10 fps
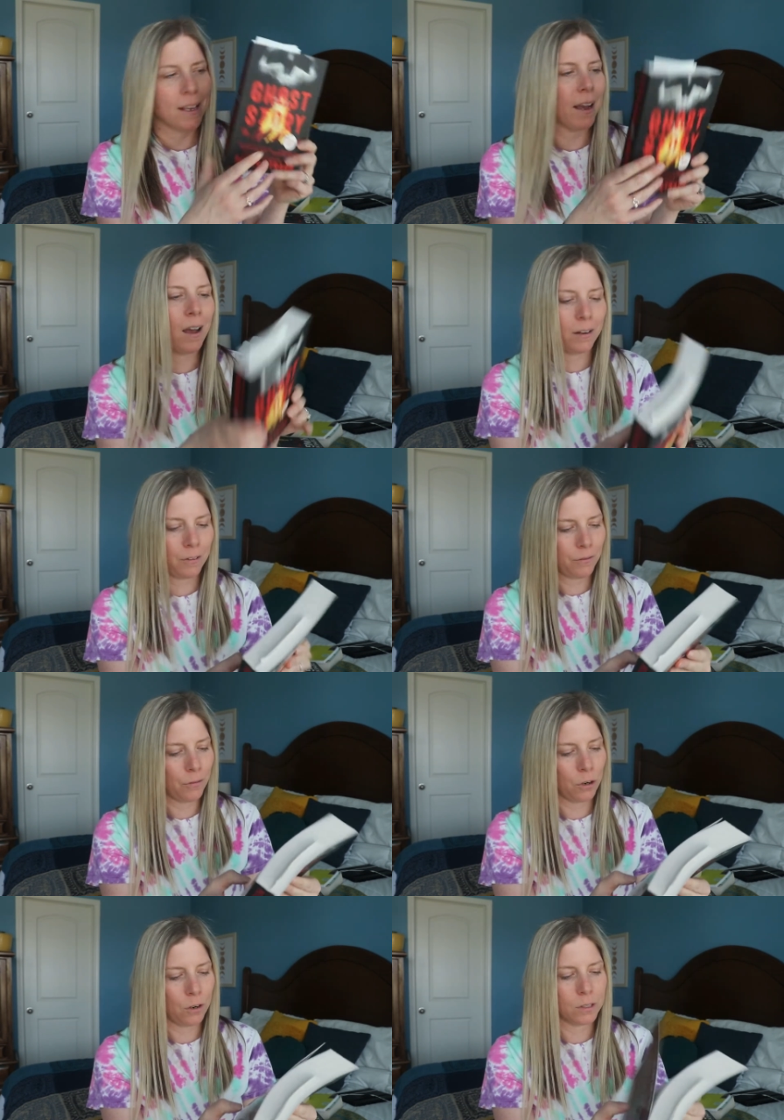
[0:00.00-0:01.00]
I got it
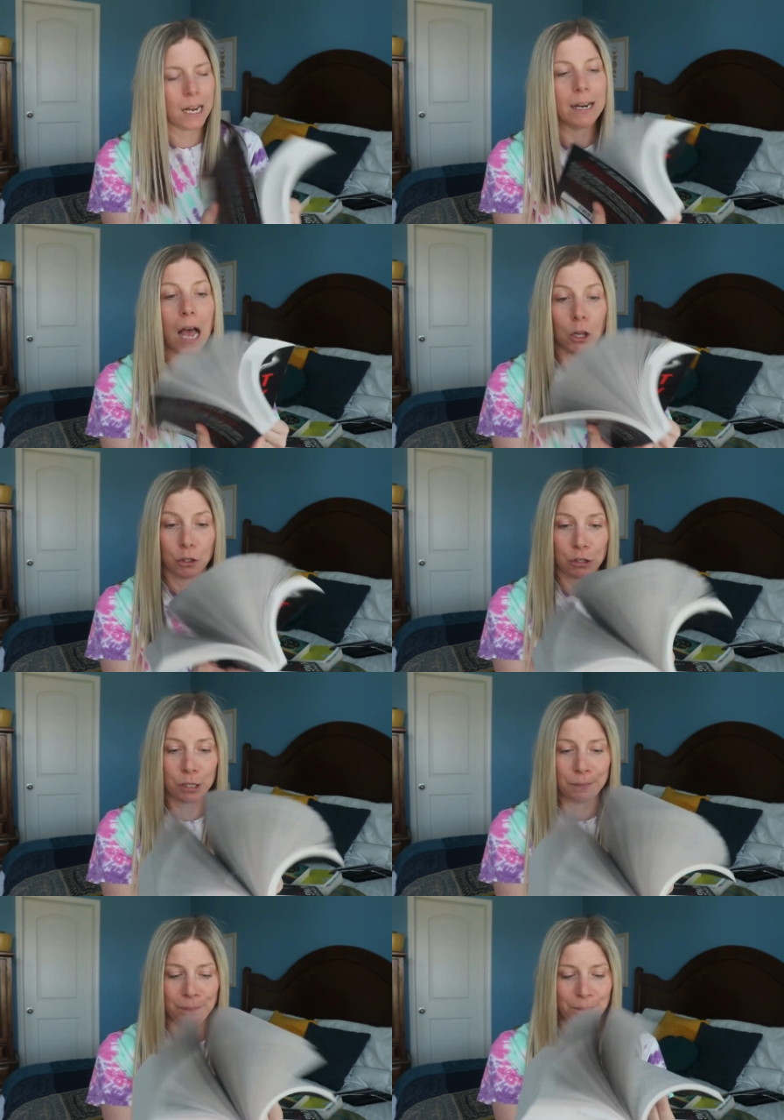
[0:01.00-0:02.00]
for
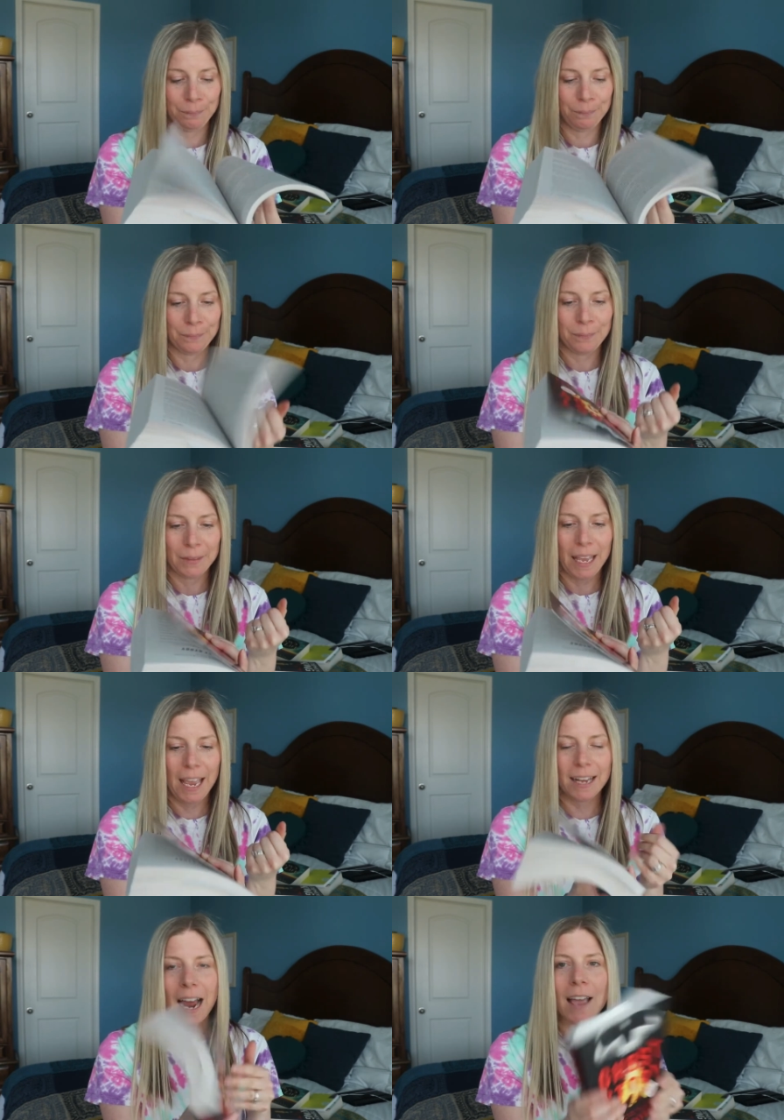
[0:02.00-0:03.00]
$10.
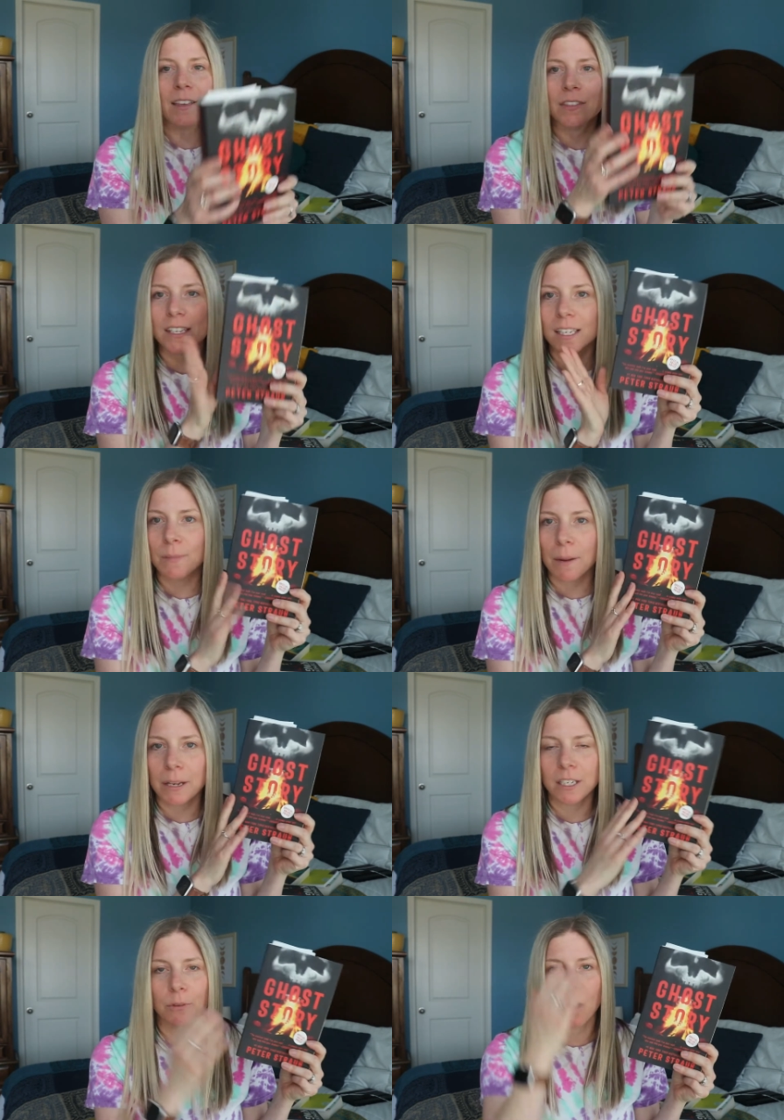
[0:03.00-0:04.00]
And I this has been on
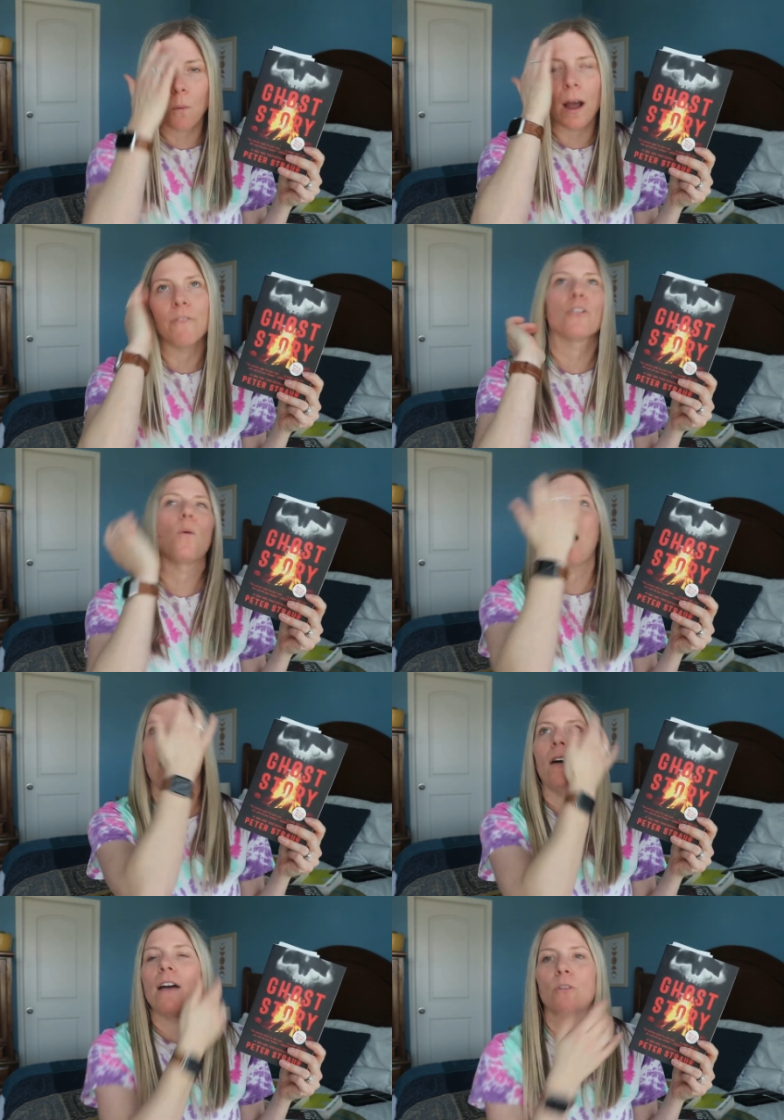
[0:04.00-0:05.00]
my TBR for a
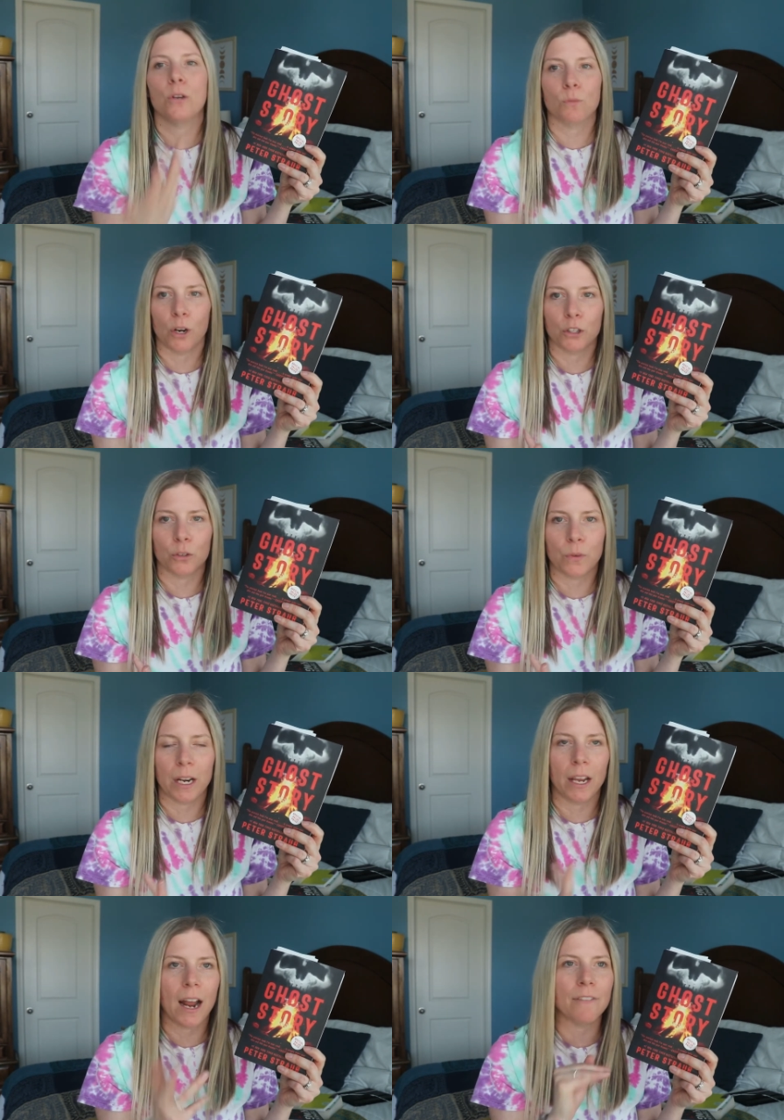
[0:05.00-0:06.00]
while. I've always wanted to
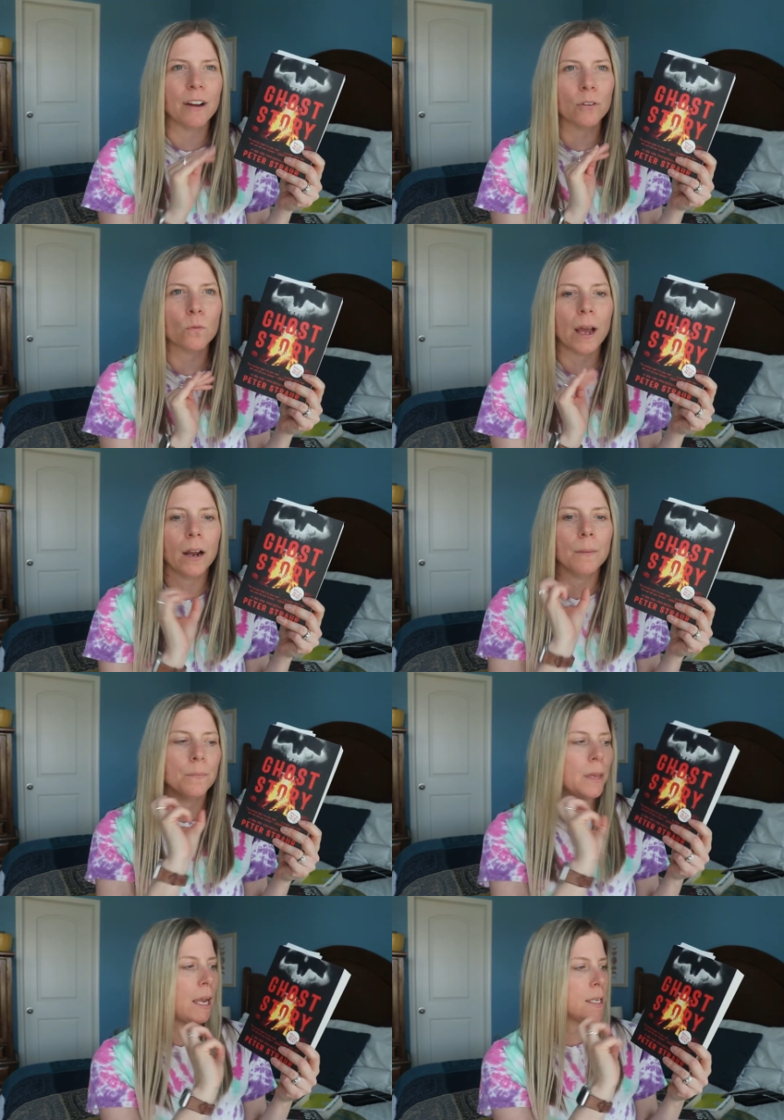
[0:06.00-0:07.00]
read it. I've never read
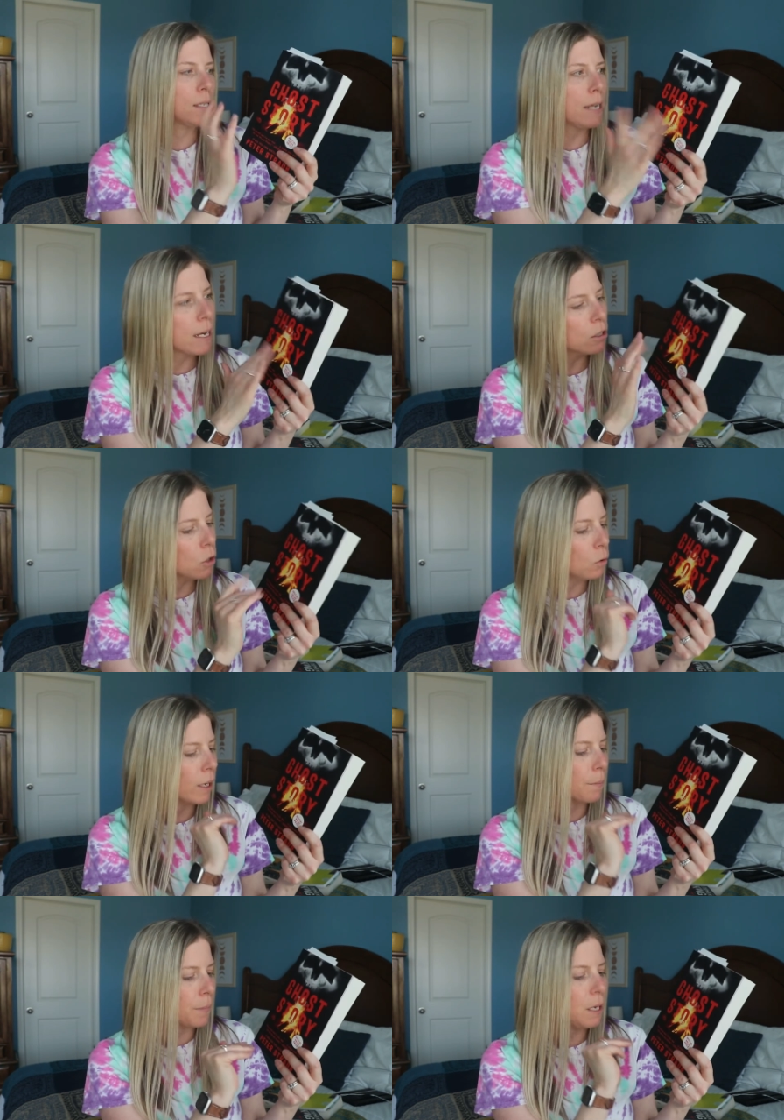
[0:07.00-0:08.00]
a, a standalone,
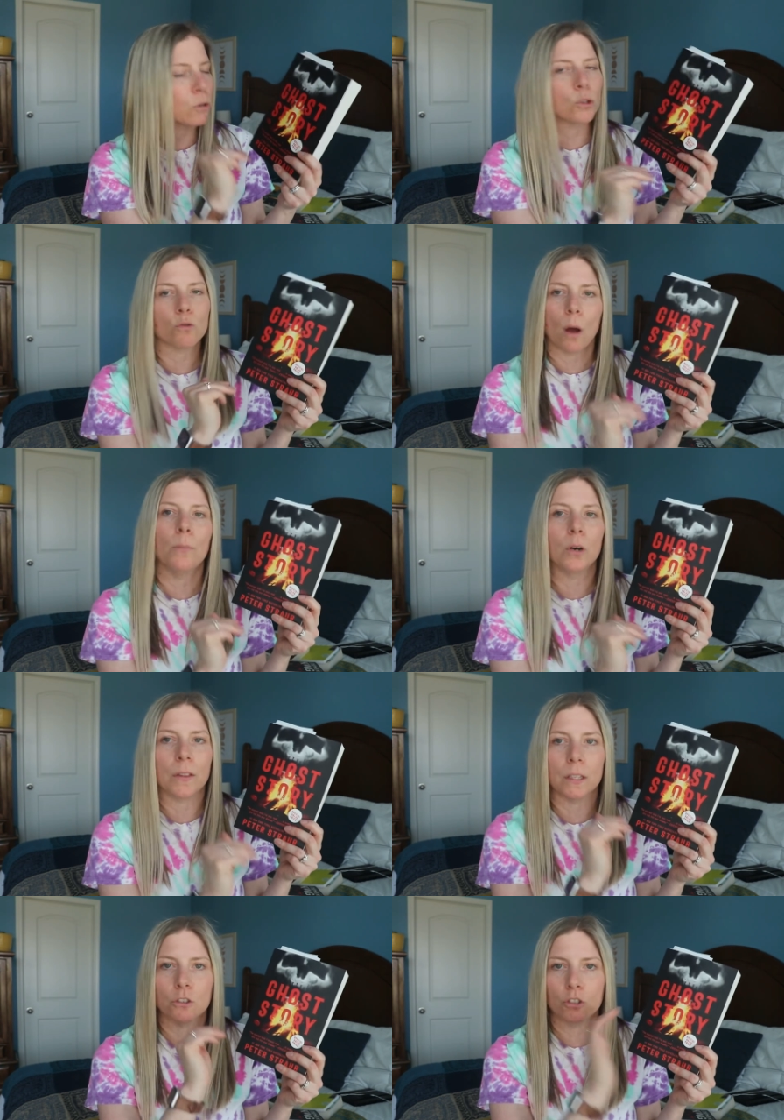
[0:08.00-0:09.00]
like a Peter Straub
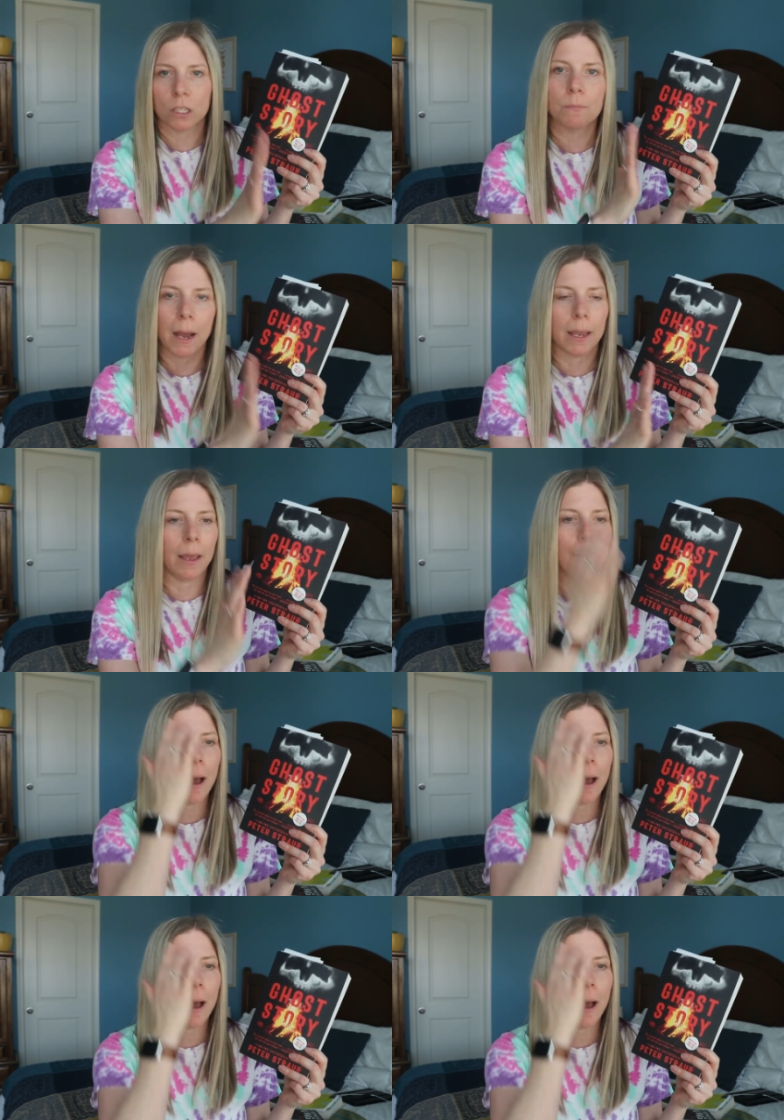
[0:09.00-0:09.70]
book that's just by him.